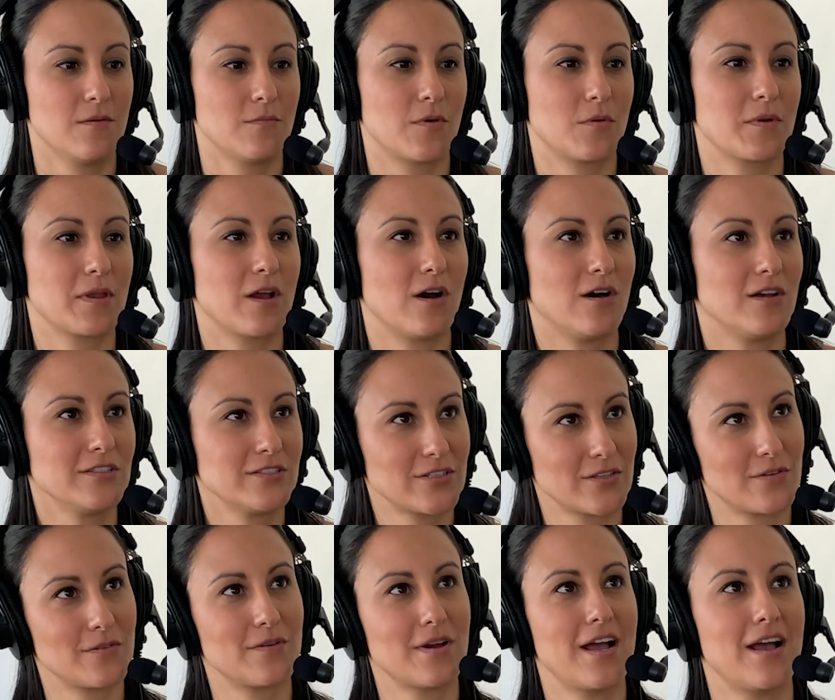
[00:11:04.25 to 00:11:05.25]
But we
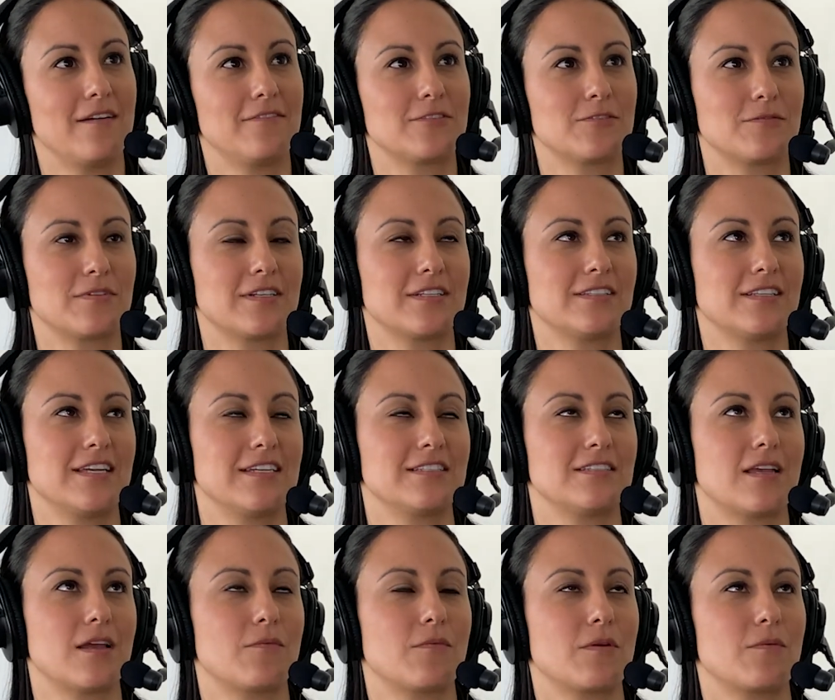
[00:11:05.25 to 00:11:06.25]
also have to realize
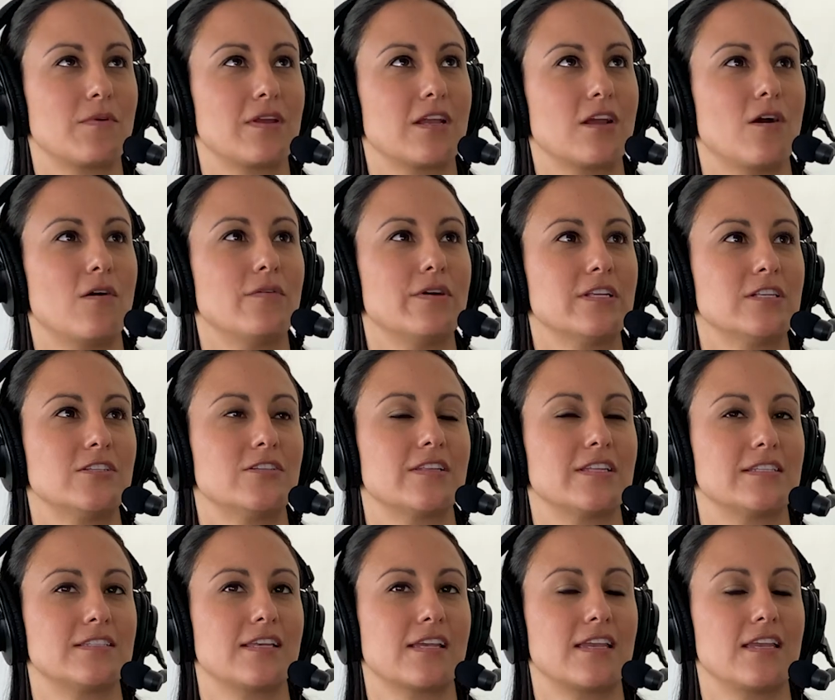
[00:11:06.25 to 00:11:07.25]
that when we go into
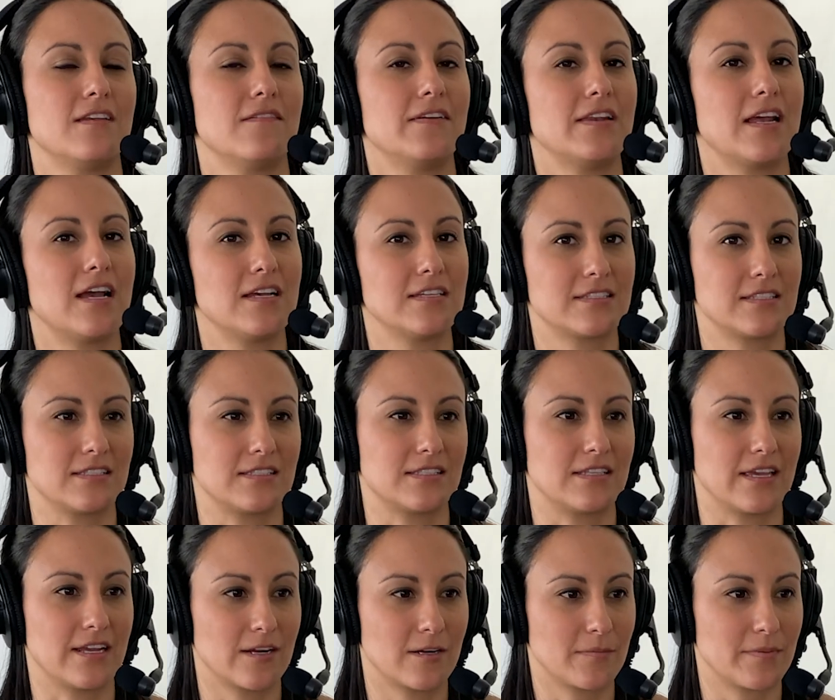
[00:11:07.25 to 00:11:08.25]
this, like even us as
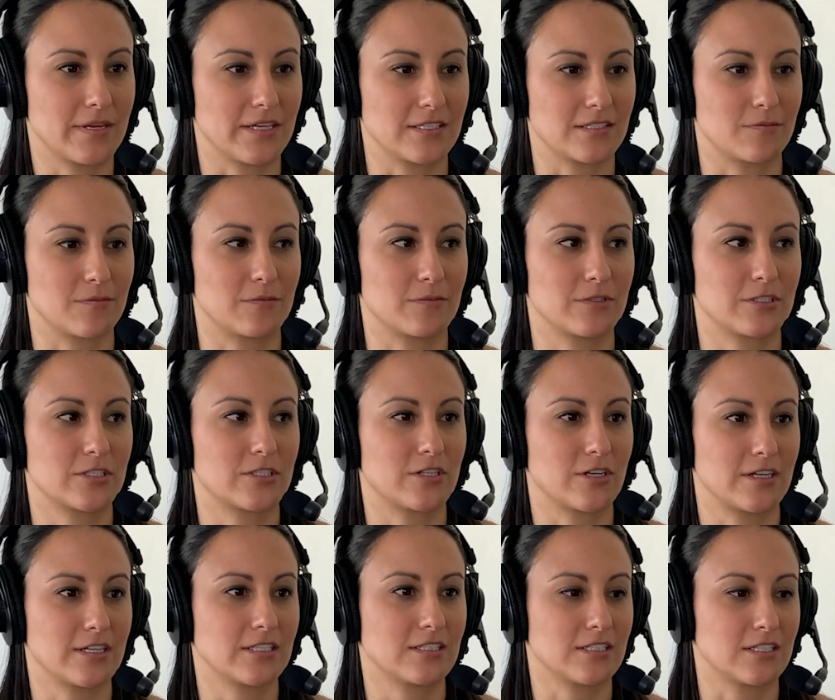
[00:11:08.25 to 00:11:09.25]
therapists, when we're
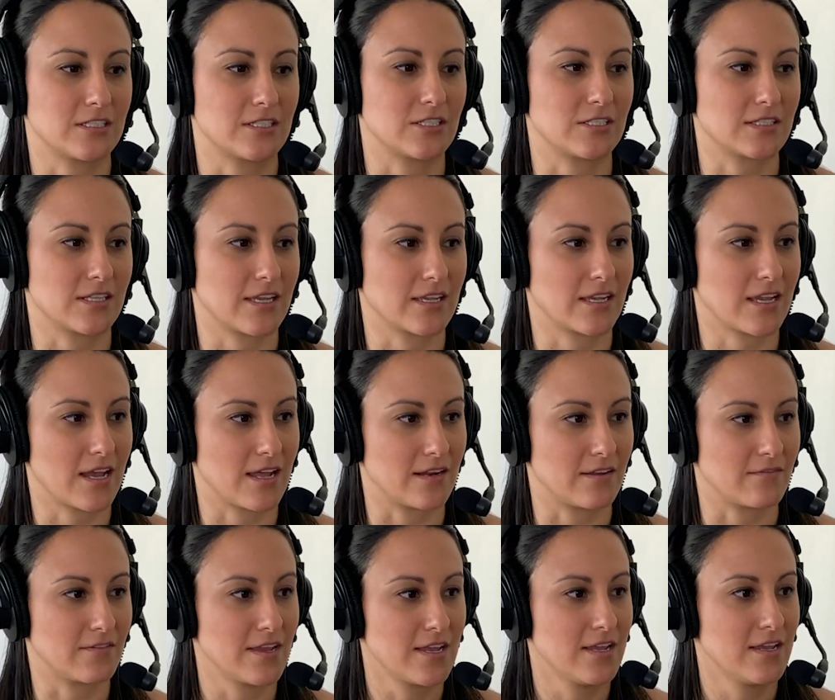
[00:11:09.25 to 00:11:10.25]
starting to just like kind
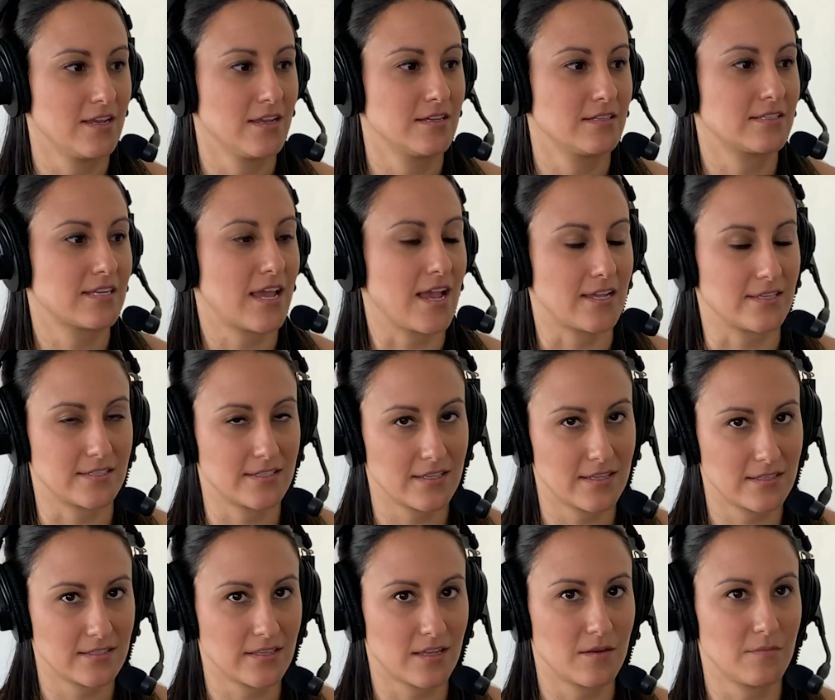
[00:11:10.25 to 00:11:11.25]
of test
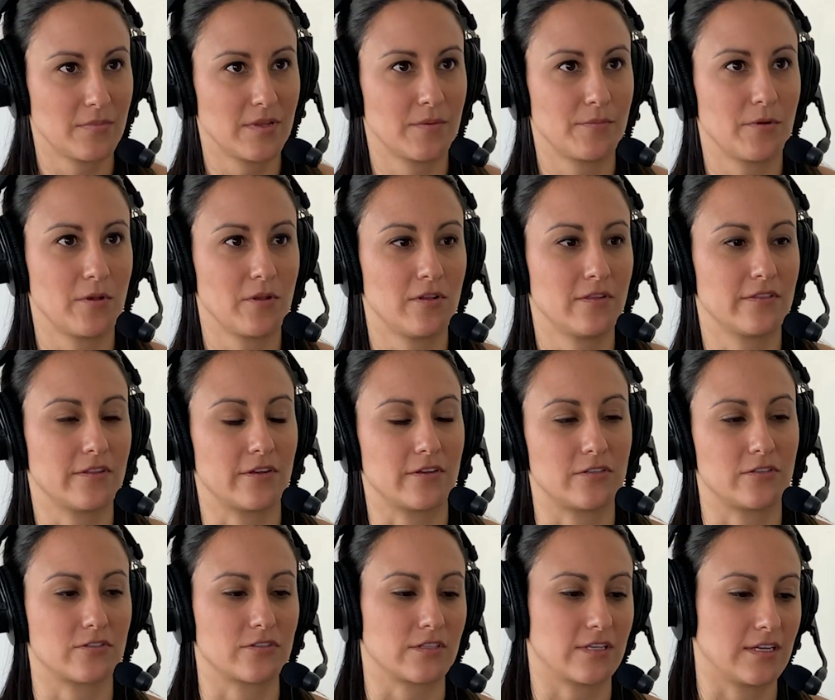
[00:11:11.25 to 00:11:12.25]
this on people, they're
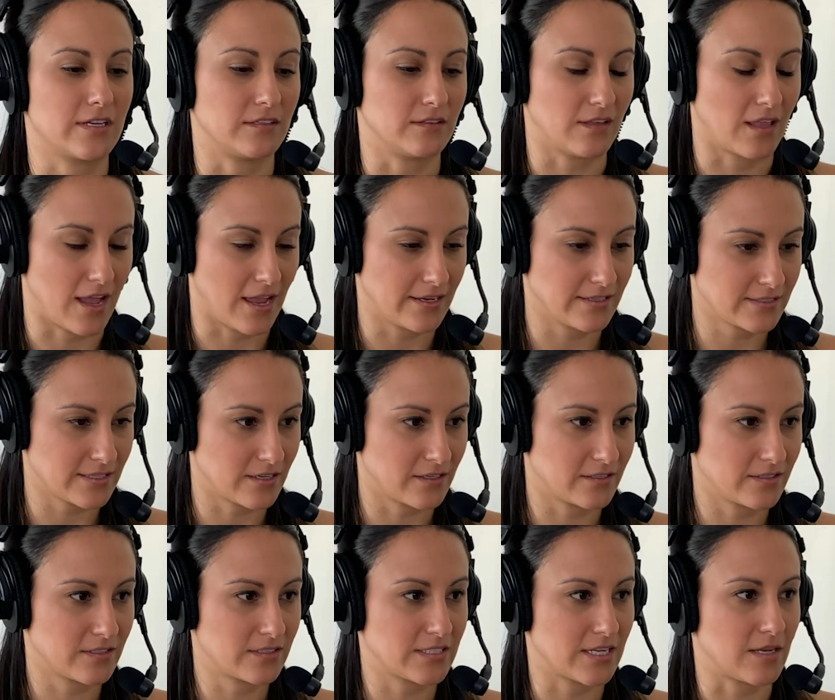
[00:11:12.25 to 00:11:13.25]
usually lying down
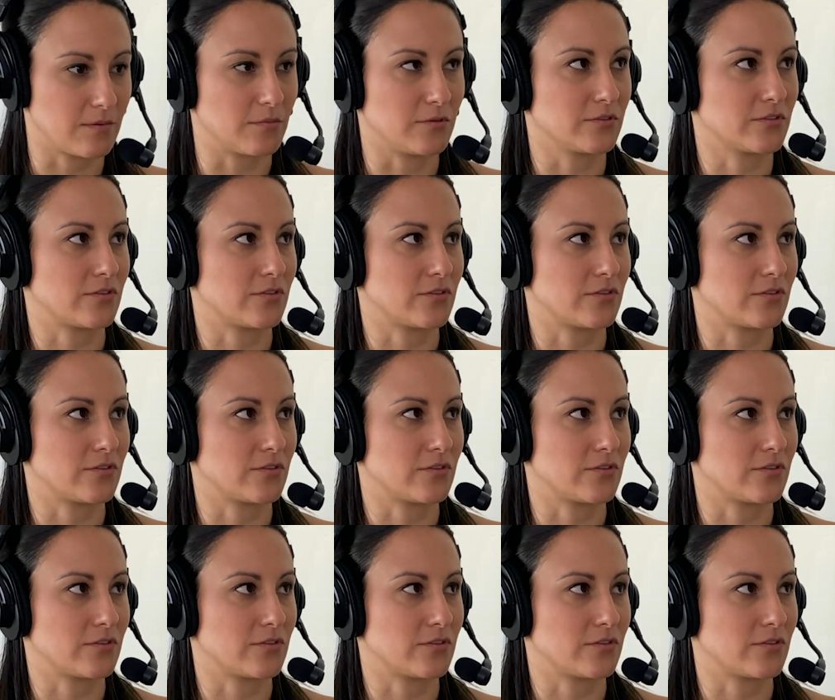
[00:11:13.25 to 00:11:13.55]
on a table.